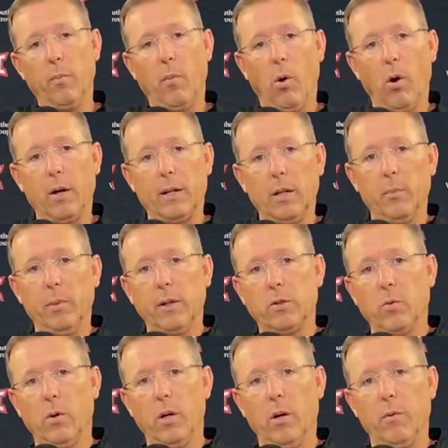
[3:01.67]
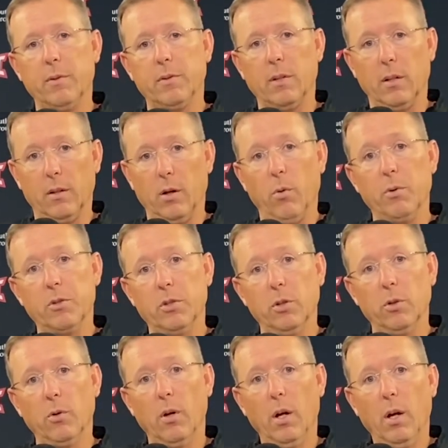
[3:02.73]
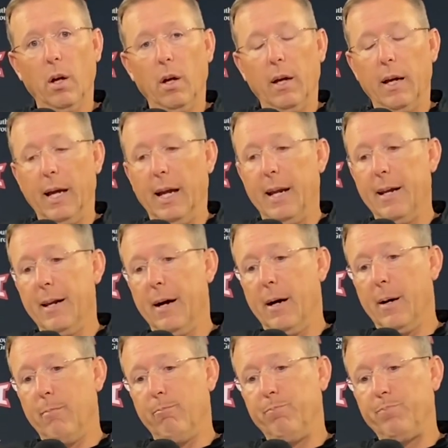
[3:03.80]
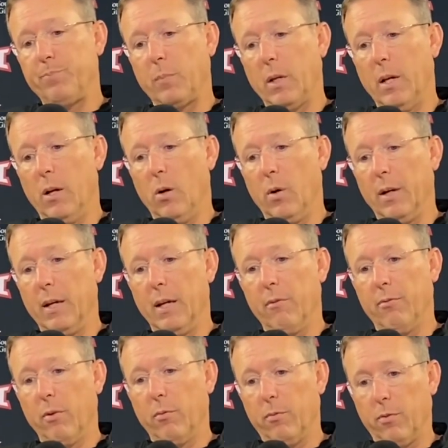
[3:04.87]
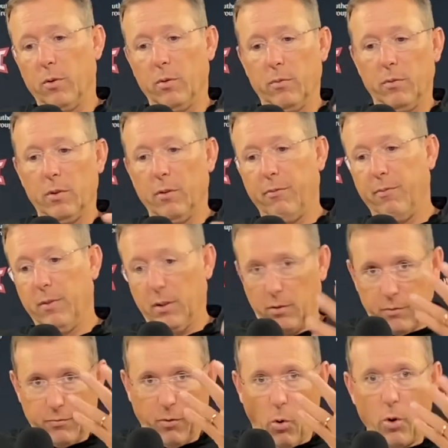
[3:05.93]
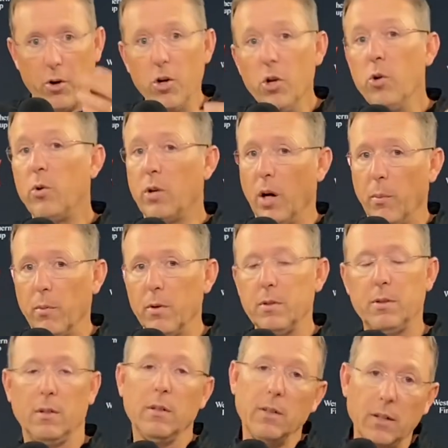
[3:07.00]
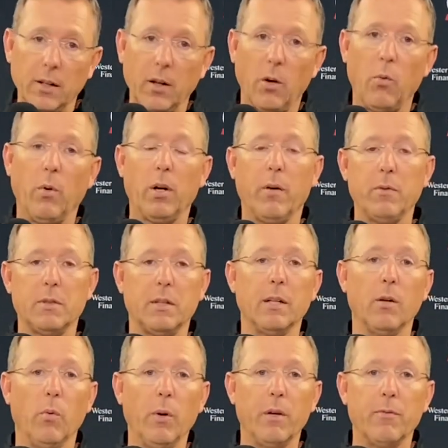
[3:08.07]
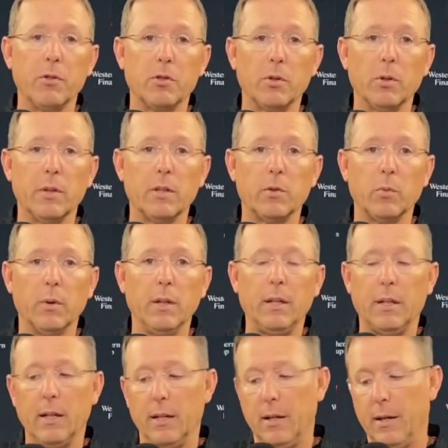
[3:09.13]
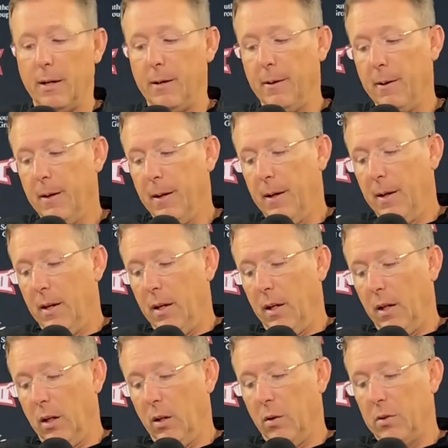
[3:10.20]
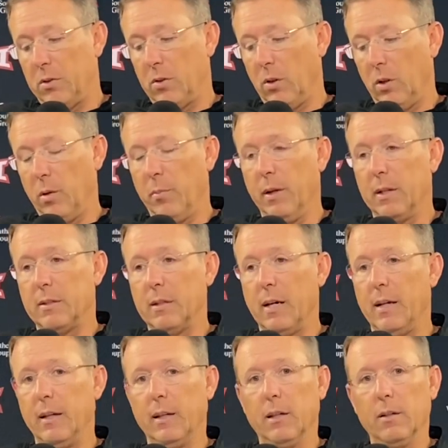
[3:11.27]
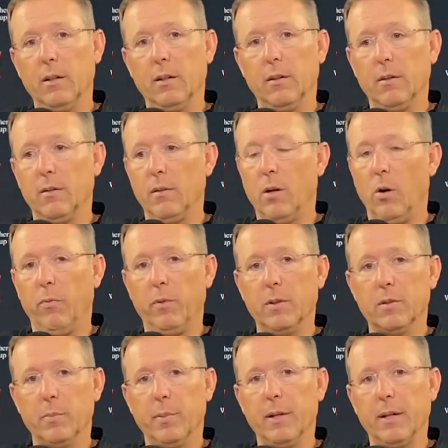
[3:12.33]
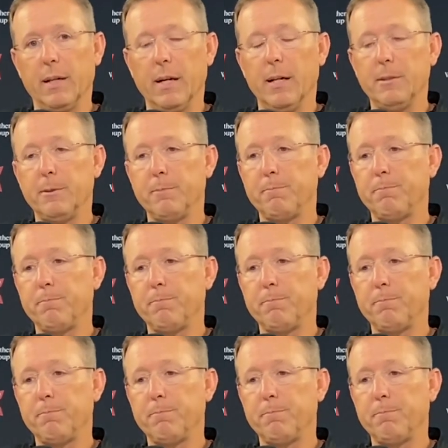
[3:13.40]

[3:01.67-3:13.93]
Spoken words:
mark in the Big 12 instead of the 0-2. And again, for the 4 newcomers, one of us is getting a win for sure this week, and it's certainly be exciting. Hopefully, it's the Bearcats.